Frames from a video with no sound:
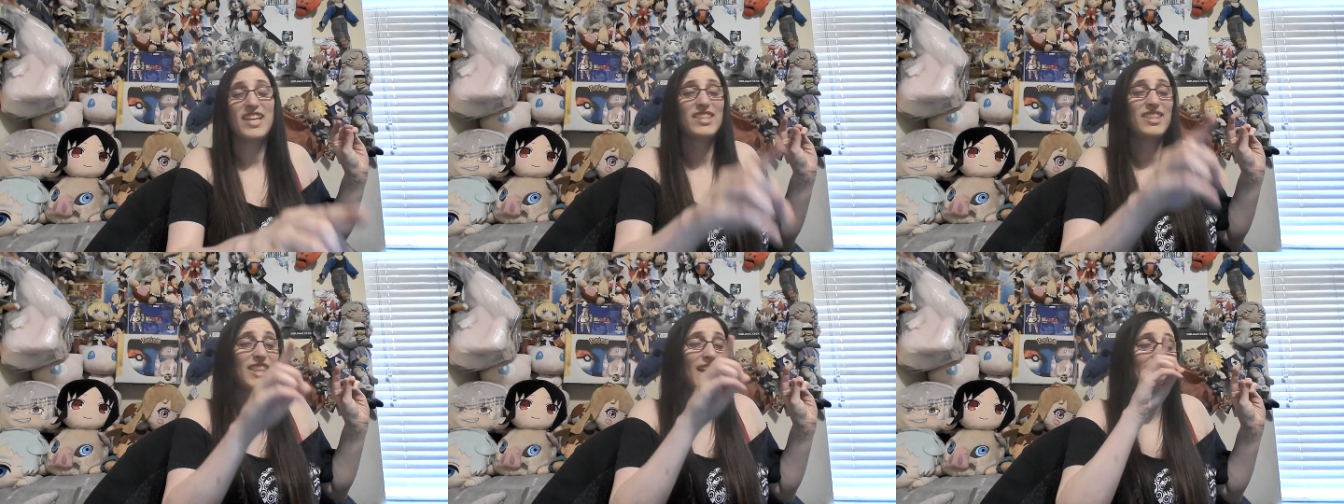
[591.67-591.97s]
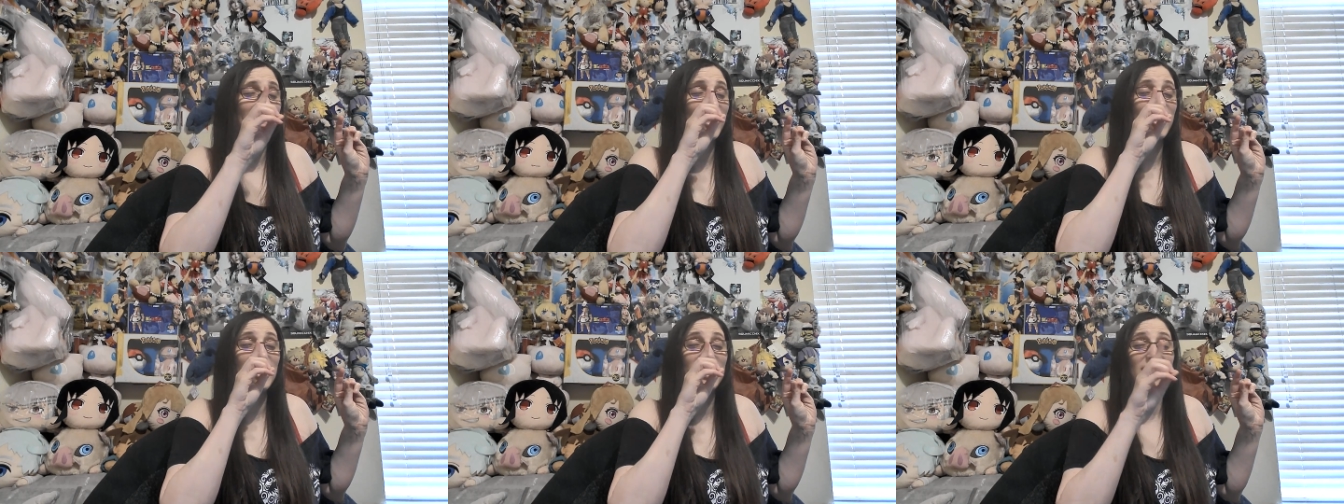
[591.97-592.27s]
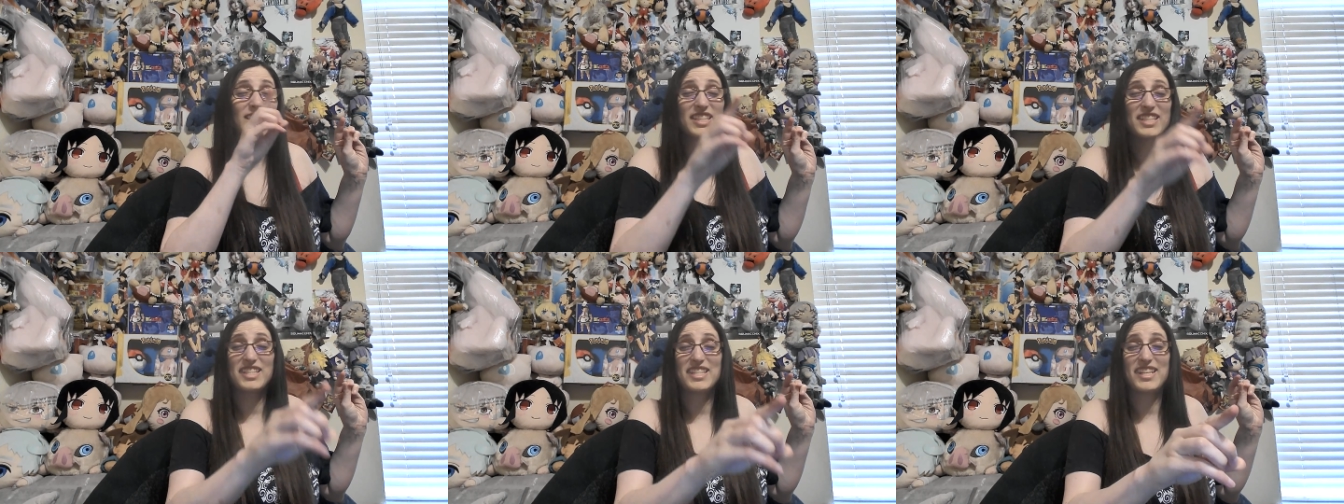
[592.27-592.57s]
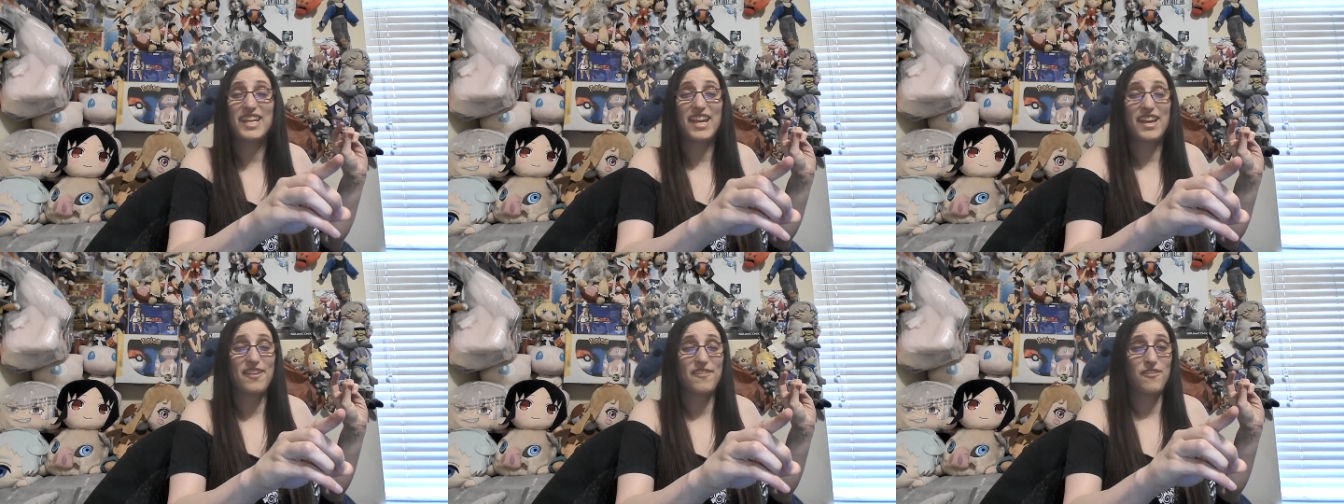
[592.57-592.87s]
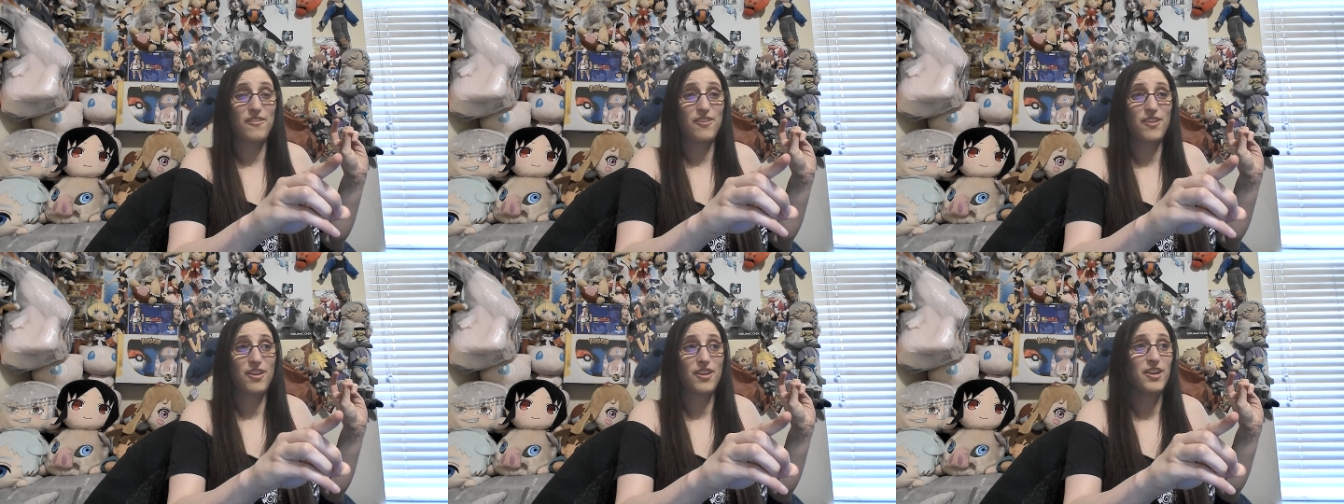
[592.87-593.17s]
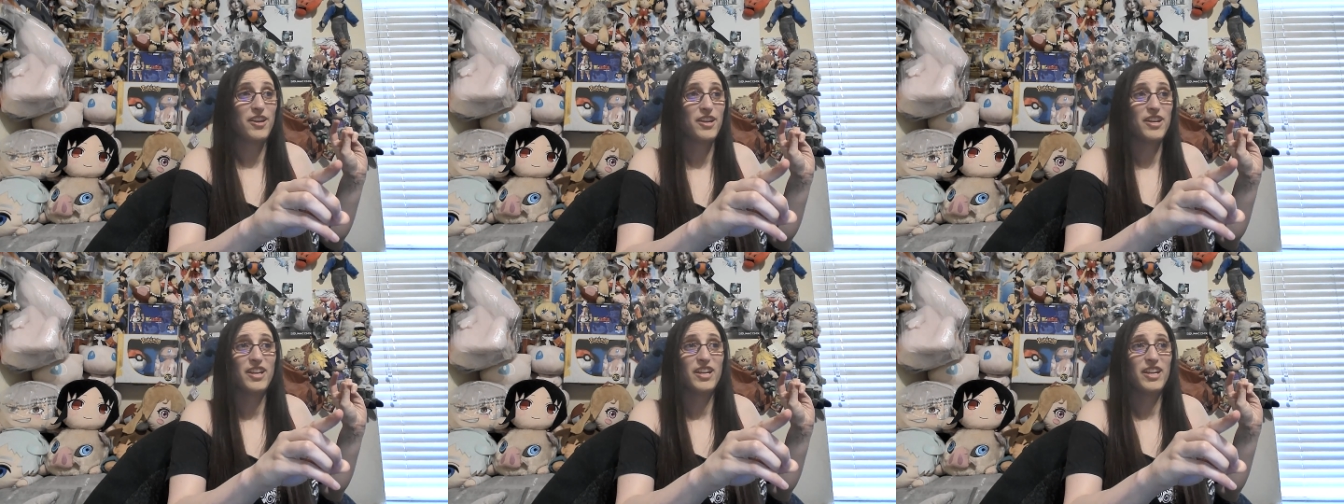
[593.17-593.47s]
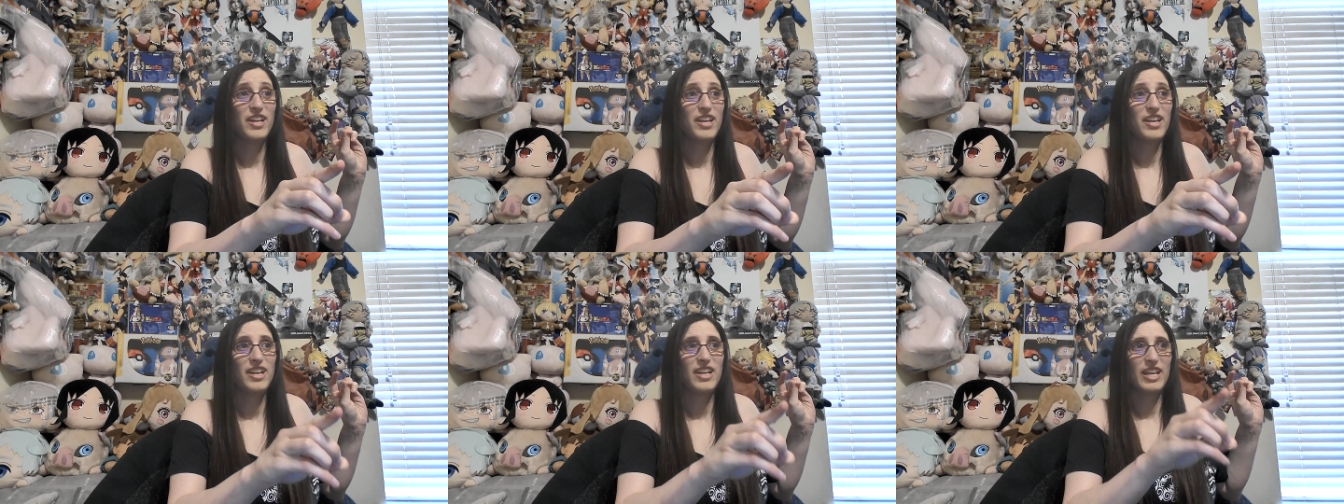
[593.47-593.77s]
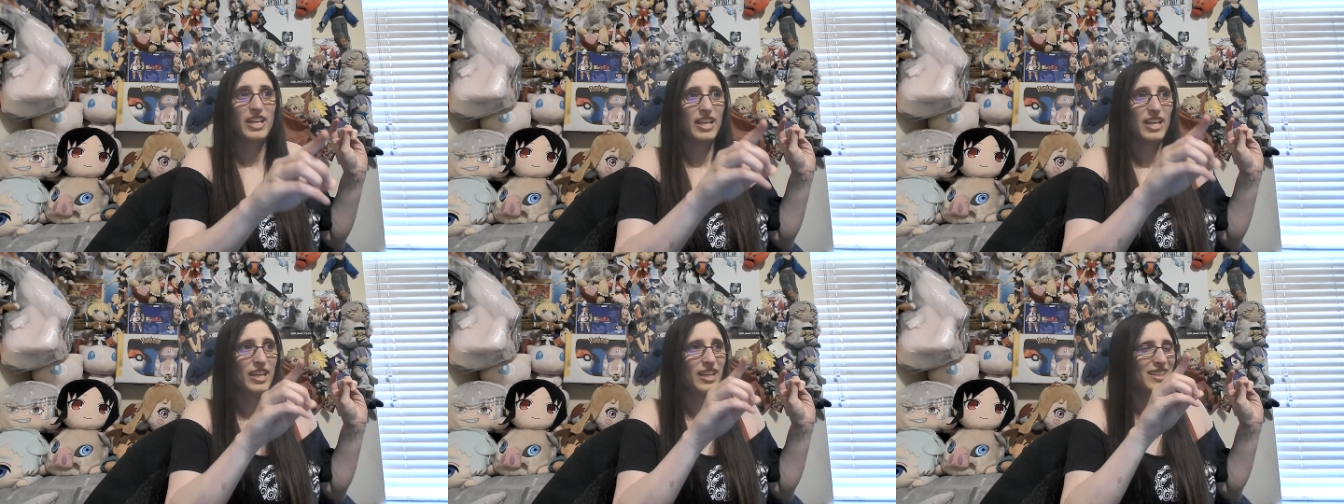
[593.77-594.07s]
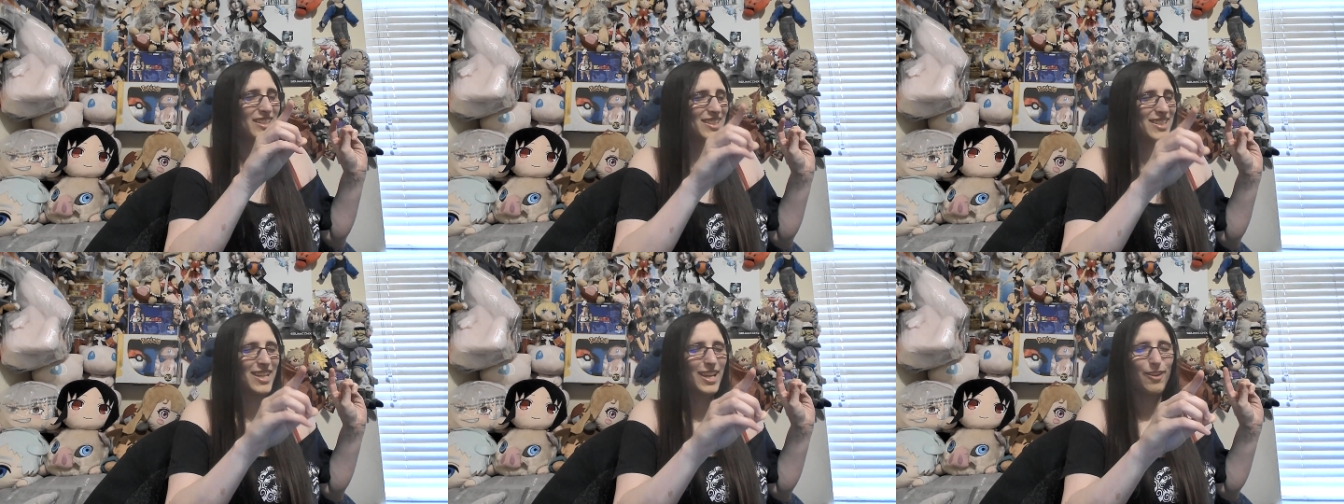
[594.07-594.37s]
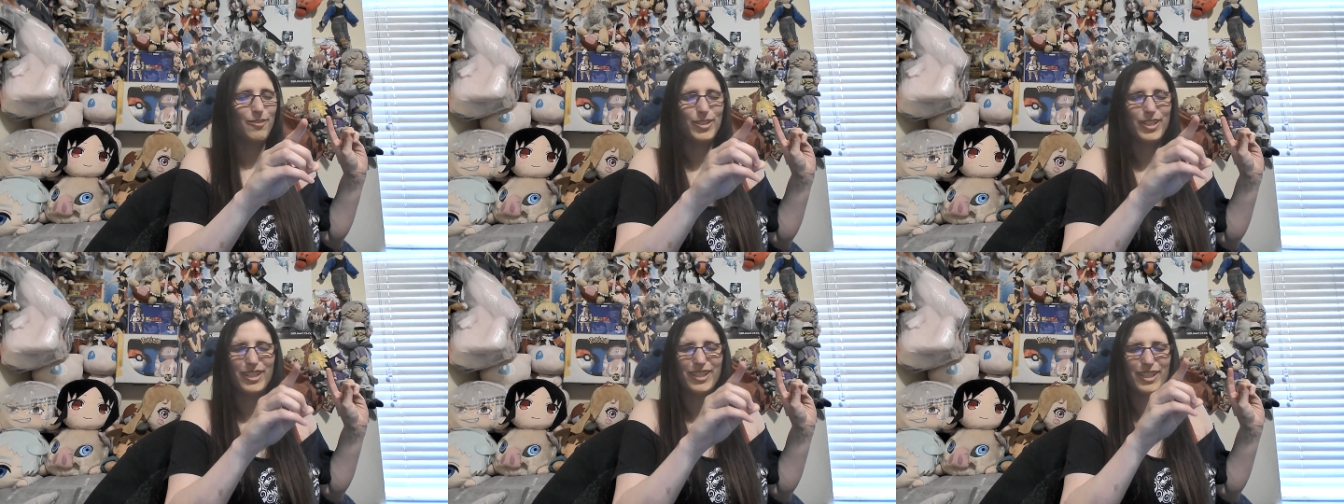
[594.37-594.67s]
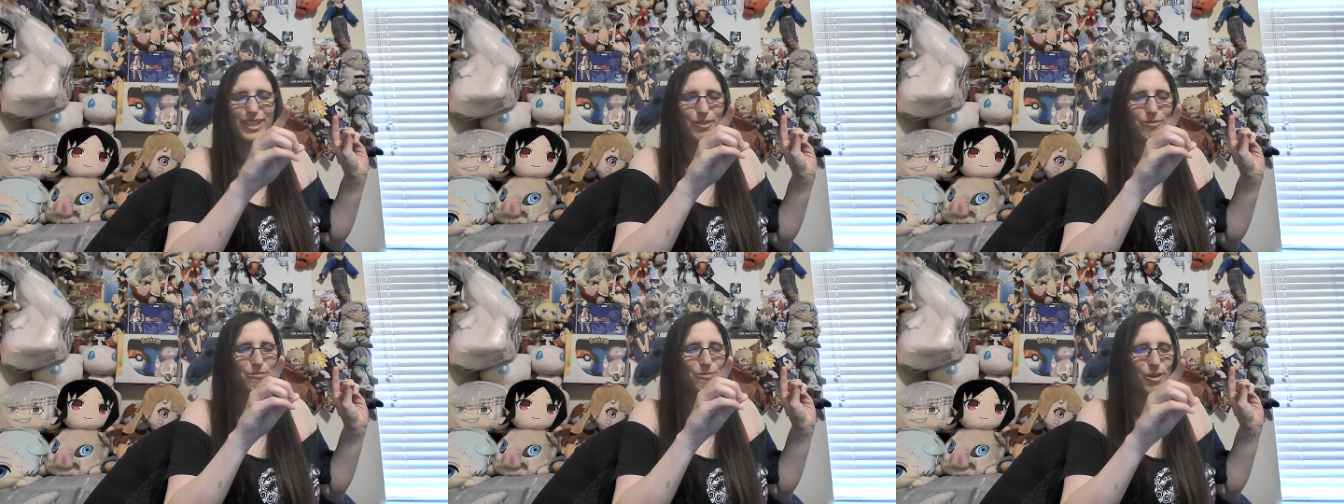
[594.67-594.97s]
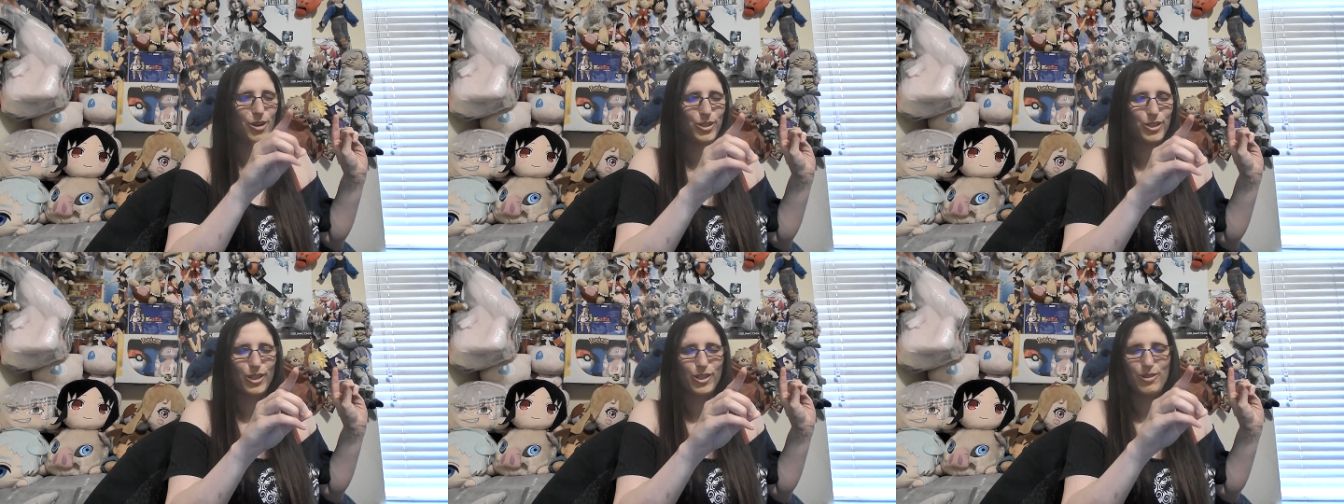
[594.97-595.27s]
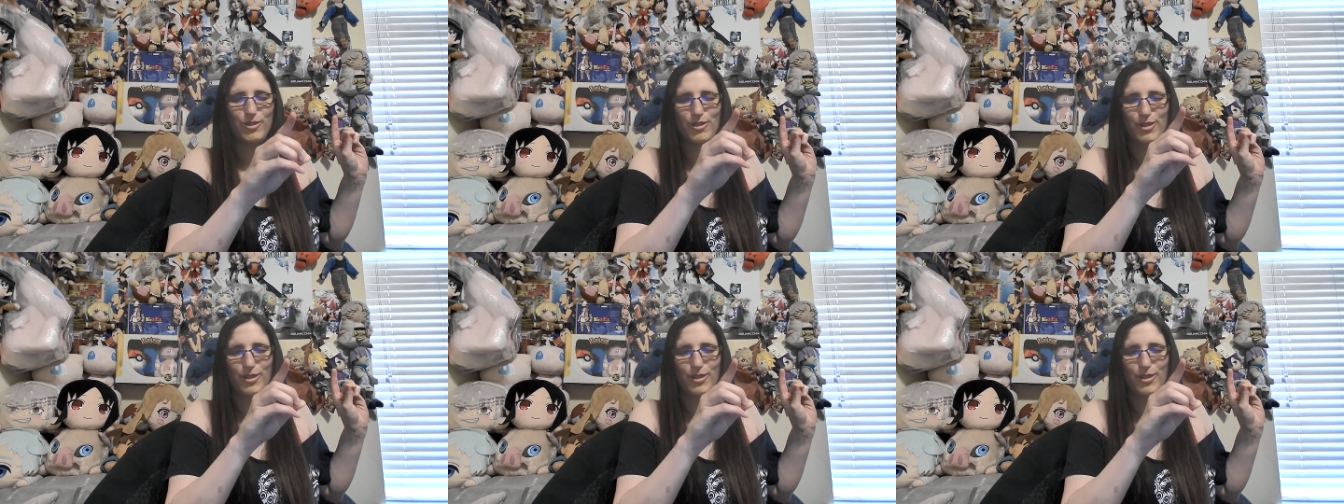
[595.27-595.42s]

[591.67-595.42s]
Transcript: That is stiff. Damn it, Ikemoto.